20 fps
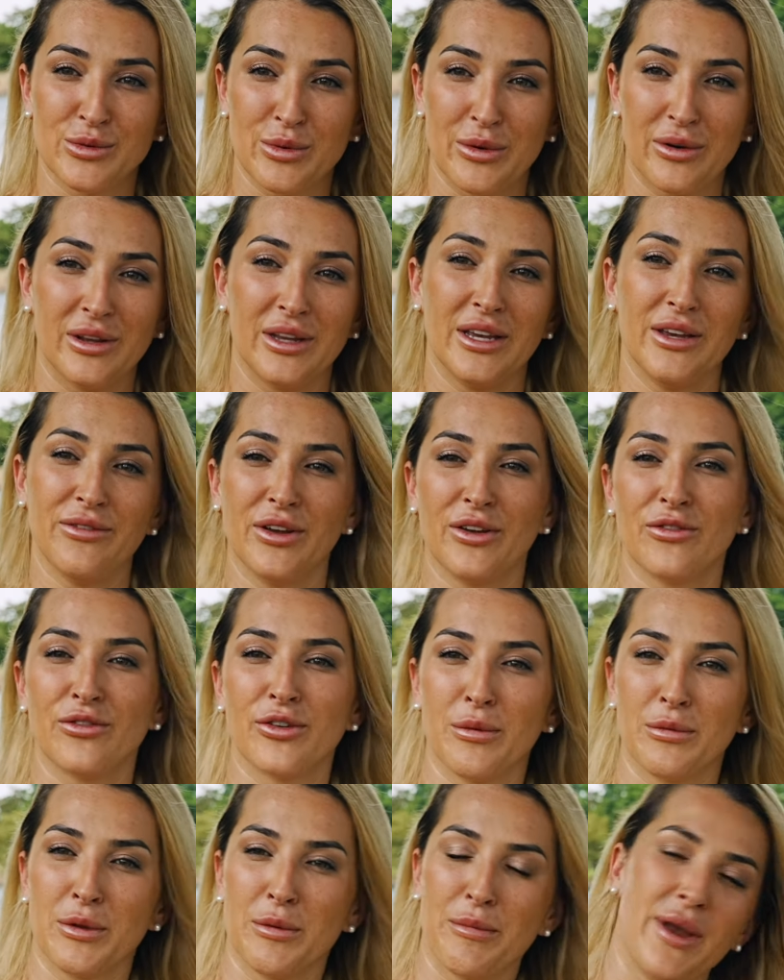we were leaving
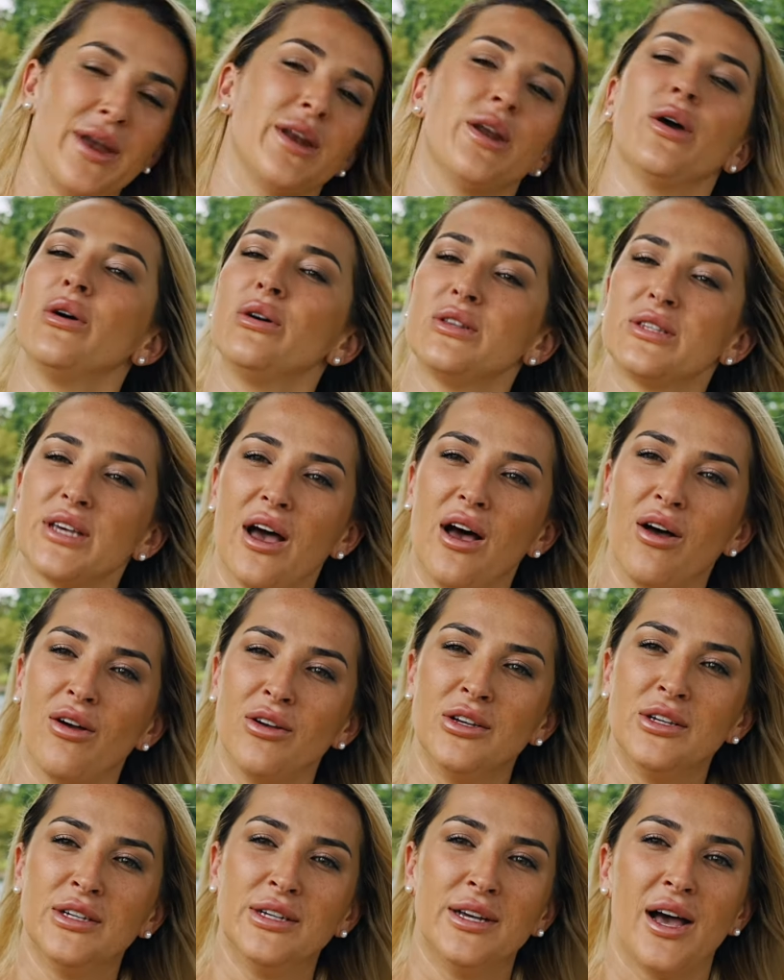from the main hotel.
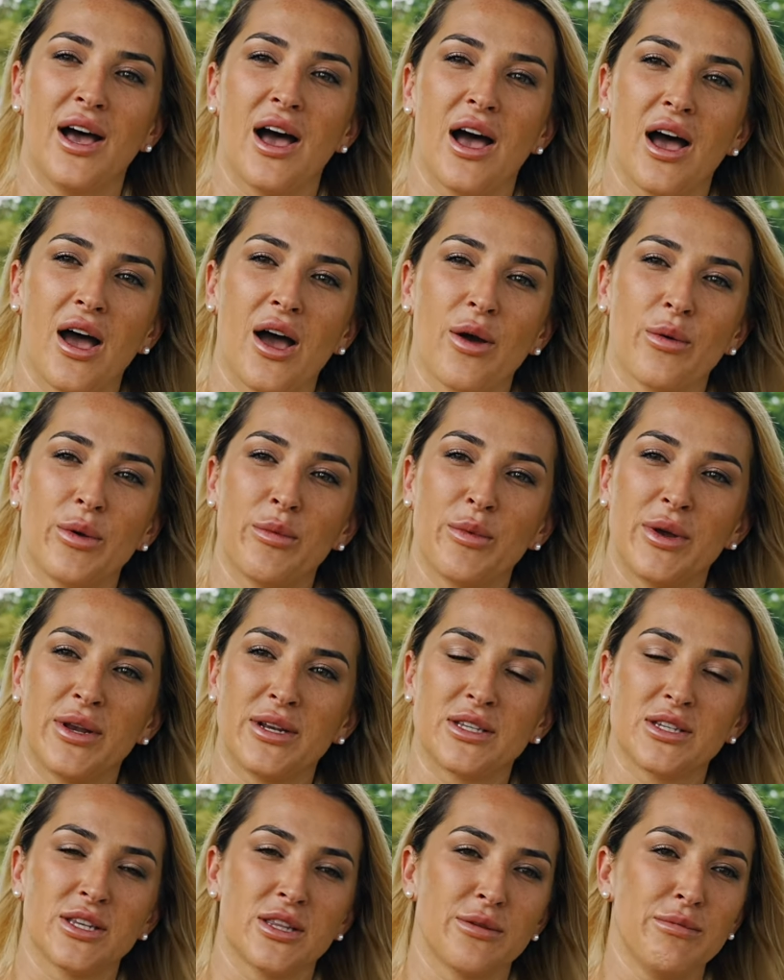Uh, we
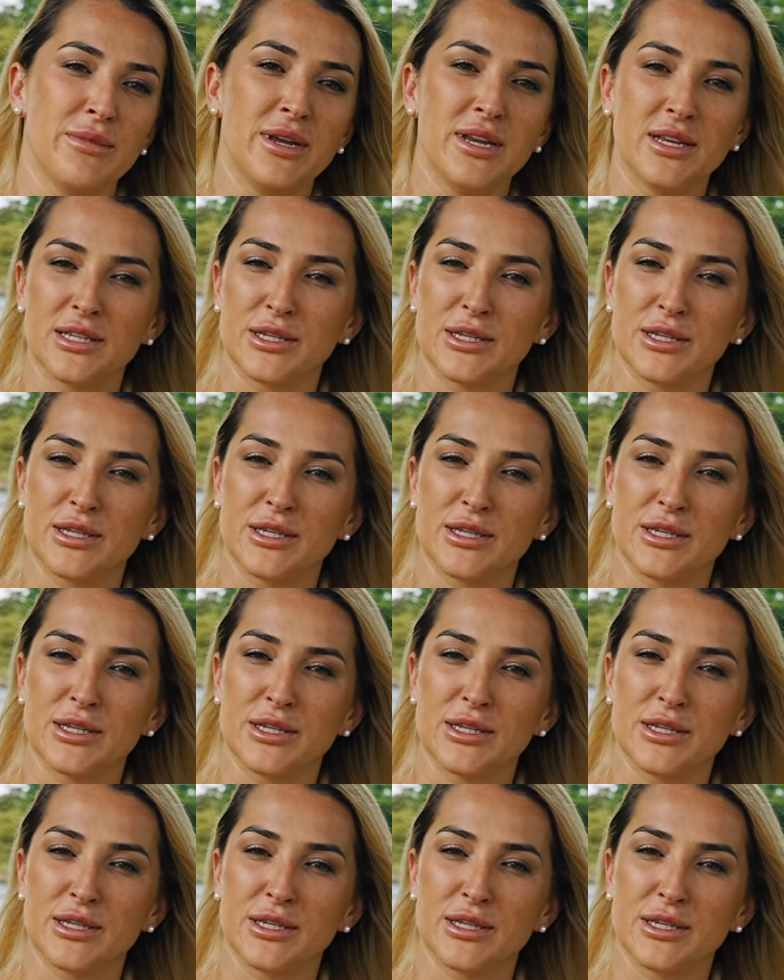went to the meat